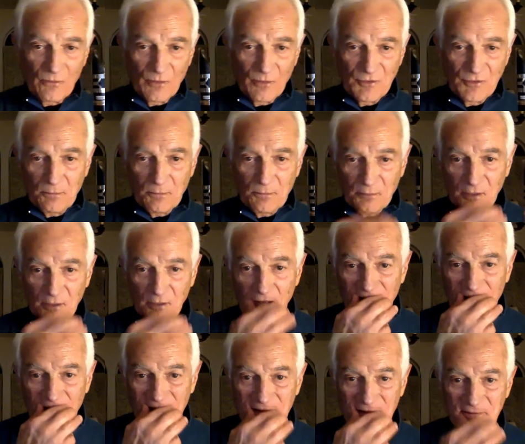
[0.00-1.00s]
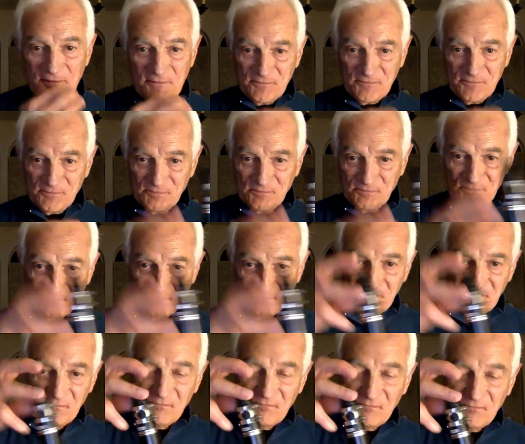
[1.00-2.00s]
when you play
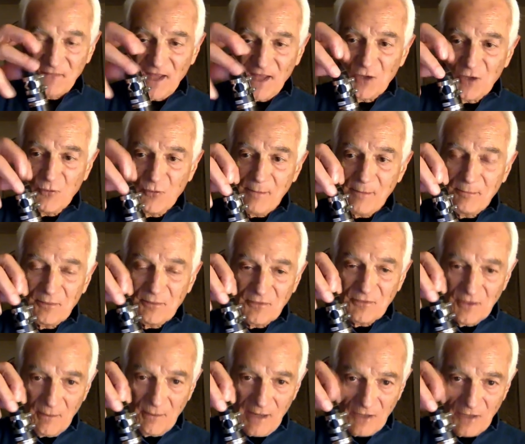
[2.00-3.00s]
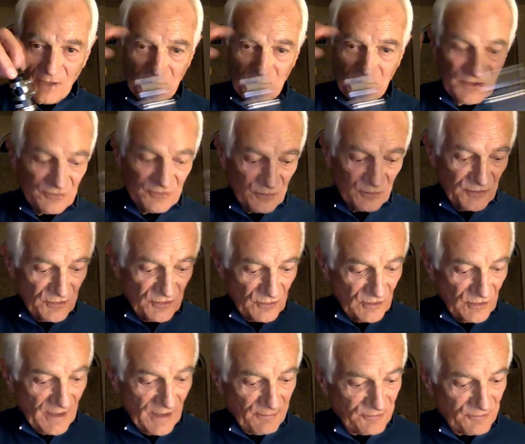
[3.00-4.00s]
and grip the mouthpiece with your
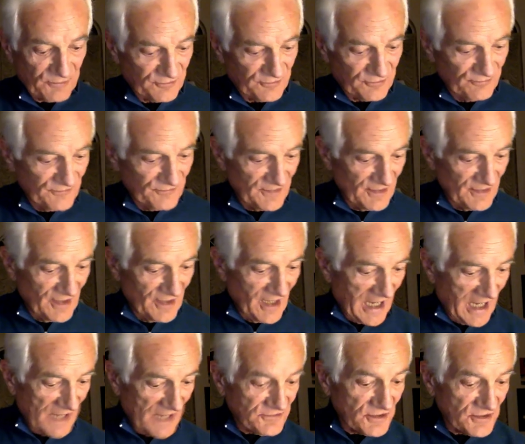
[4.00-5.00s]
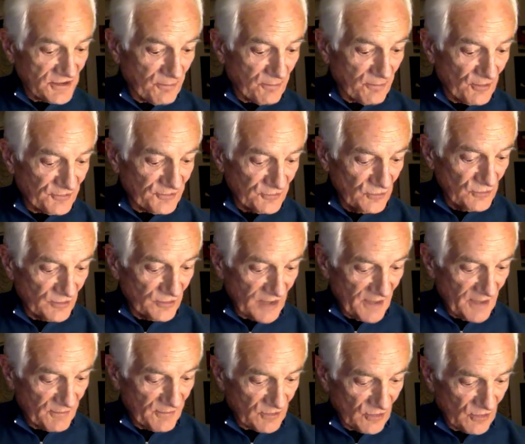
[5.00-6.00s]
lips, I think the person who
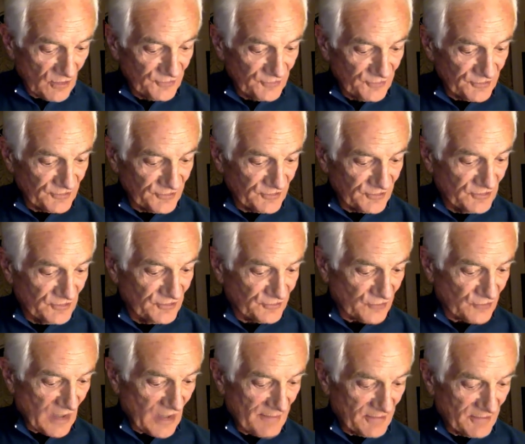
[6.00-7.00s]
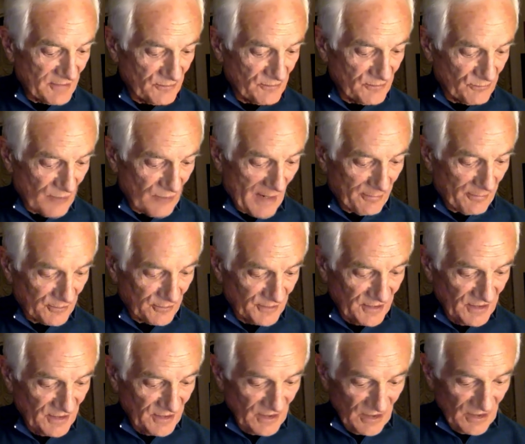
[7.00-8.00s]
came closest to describing it properly
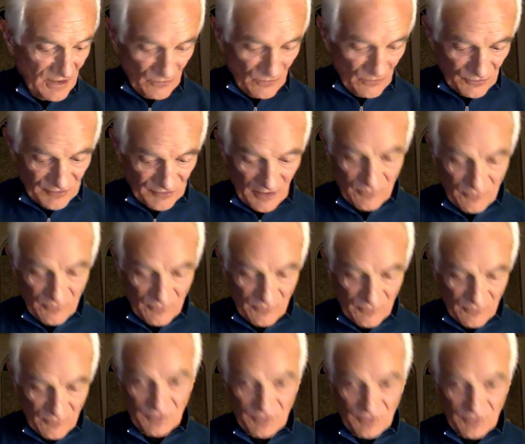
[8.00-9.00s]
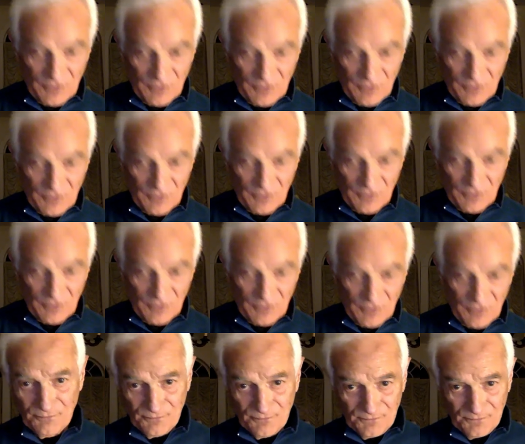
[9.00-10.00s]
was Henry Summer,
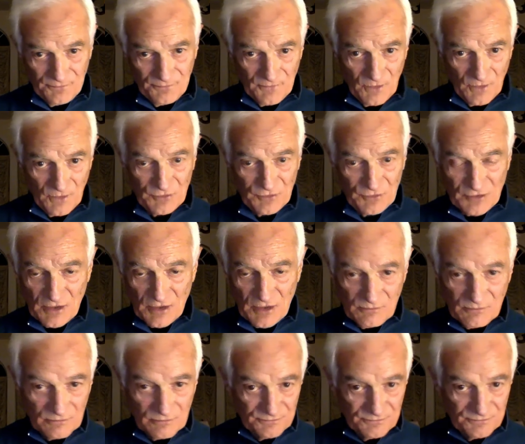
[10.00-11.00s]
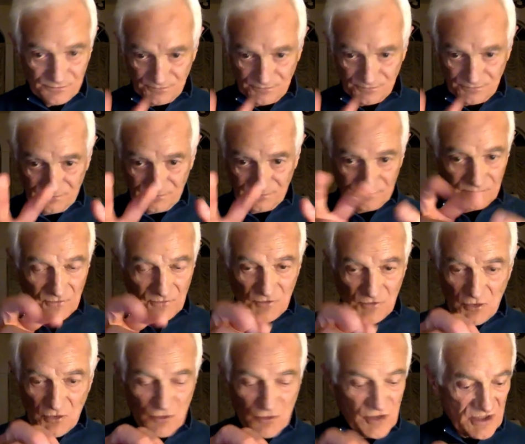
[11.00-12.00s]
who said,
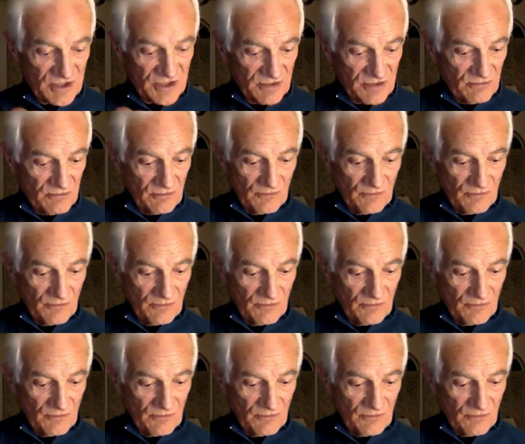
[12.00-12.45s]
You just